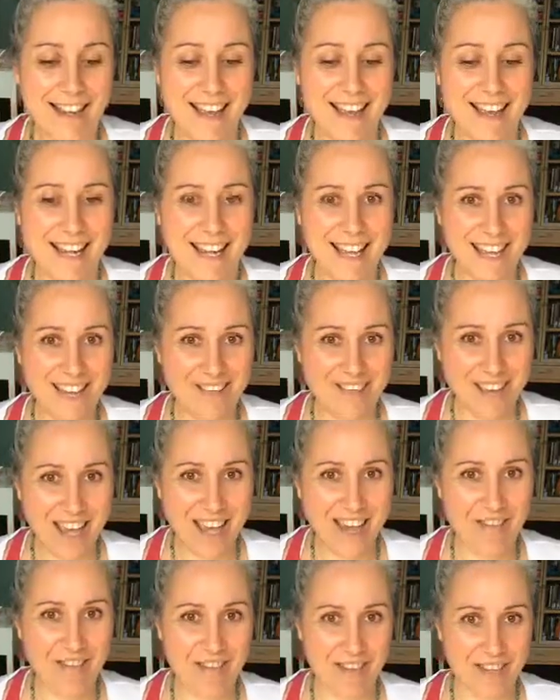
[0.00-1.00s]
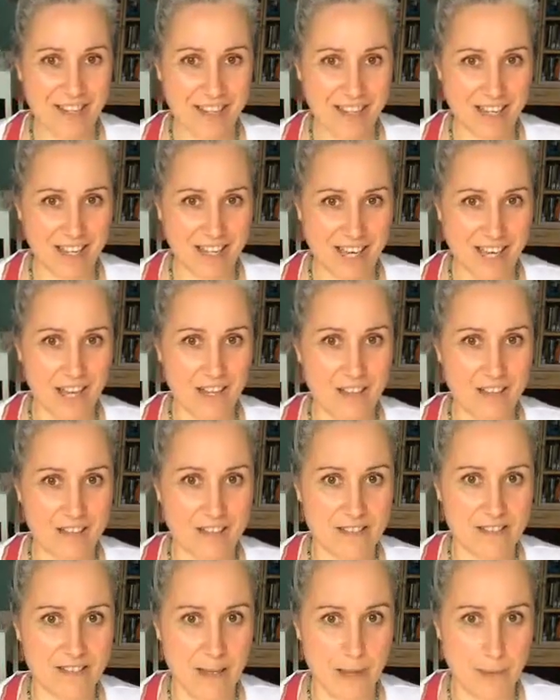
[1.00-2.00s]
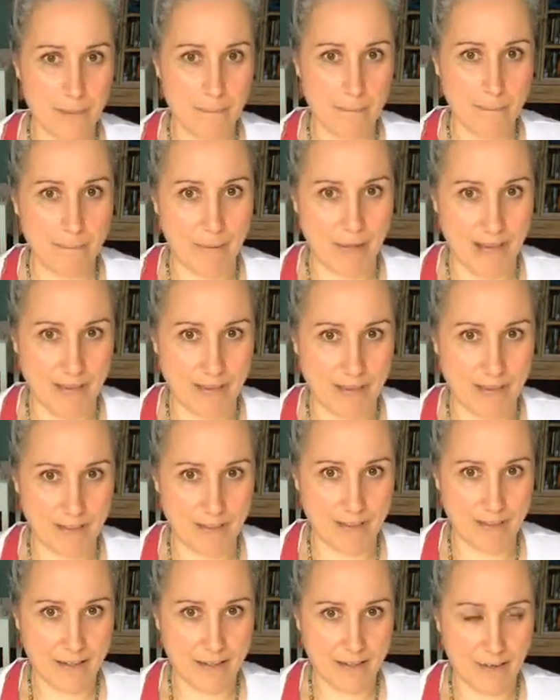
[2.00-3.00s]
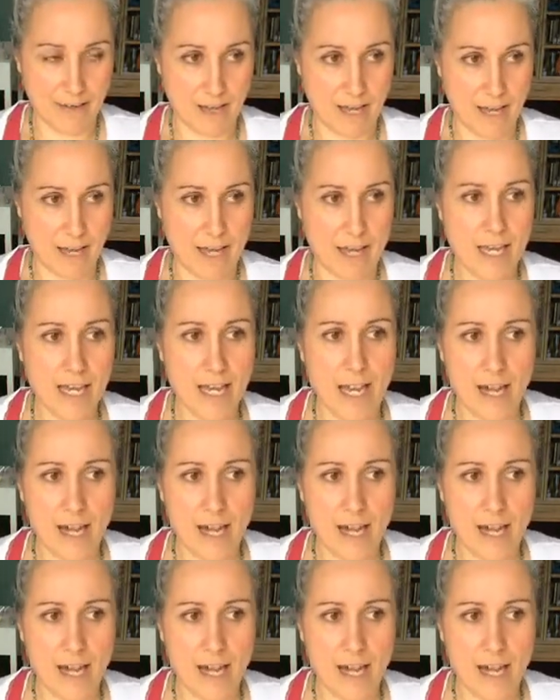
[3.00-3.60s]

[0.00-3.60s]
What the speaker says: and give everything else back, okay?